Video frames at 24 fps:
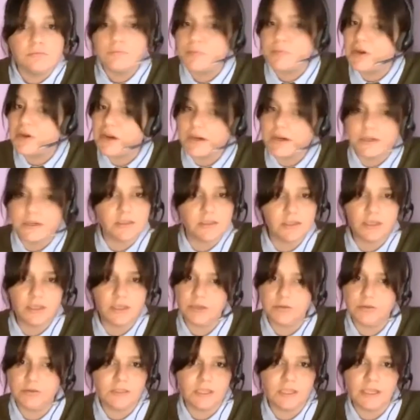
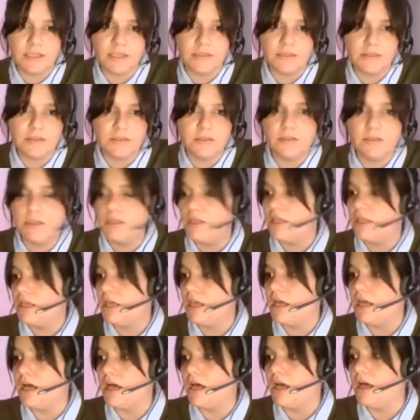persecuted,
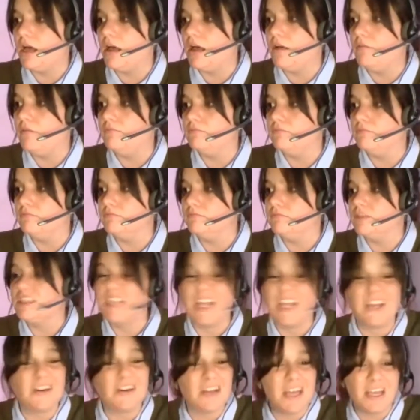
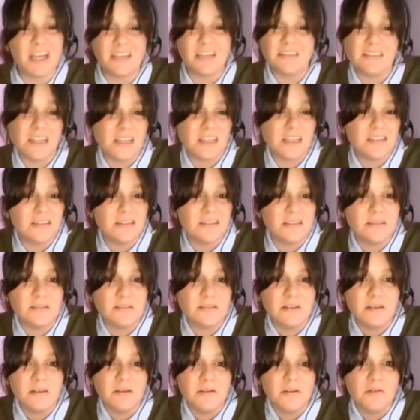segregated
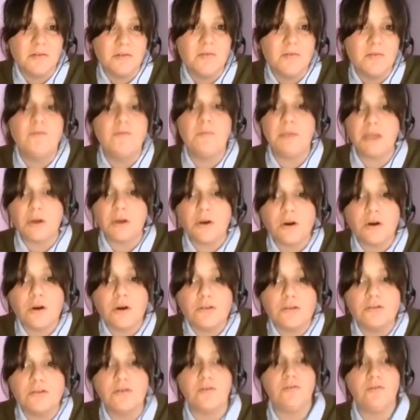
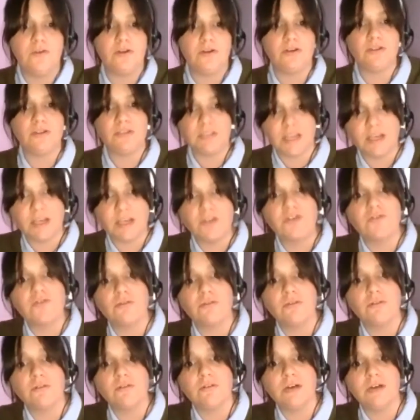because of their
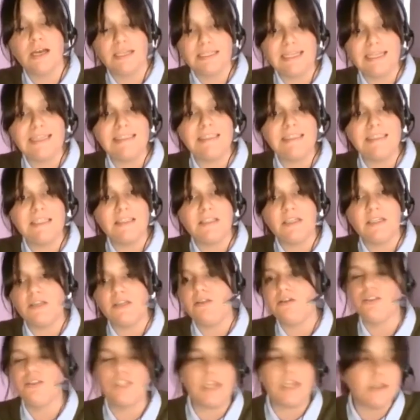sexual identity, their
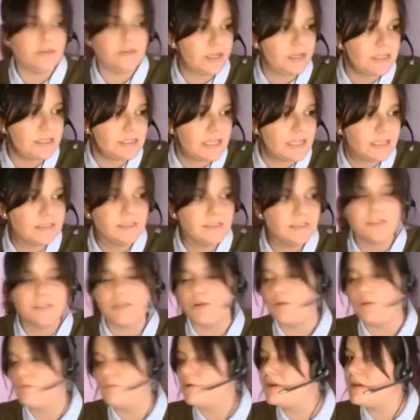gender identity,
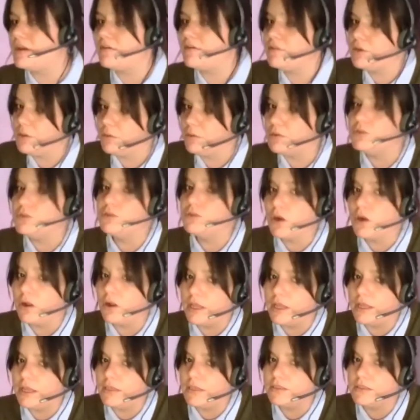or whatever you want to call
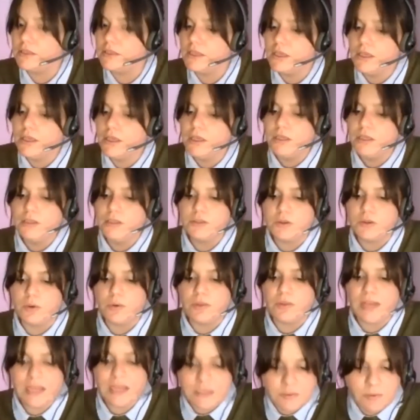it. So
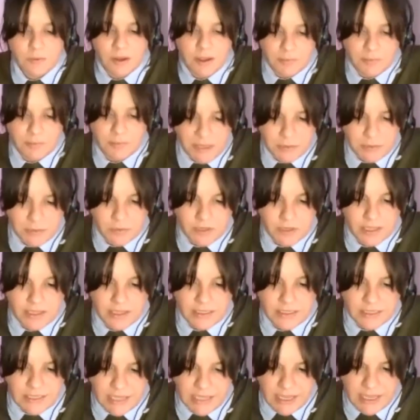that's what I mean when I
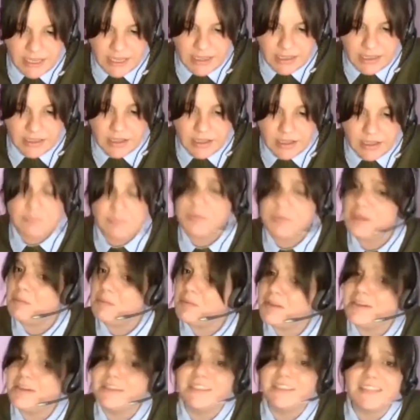say, and people
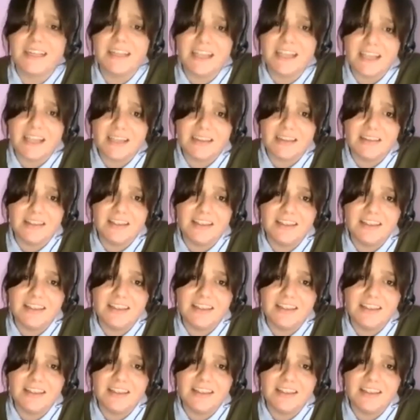are still getting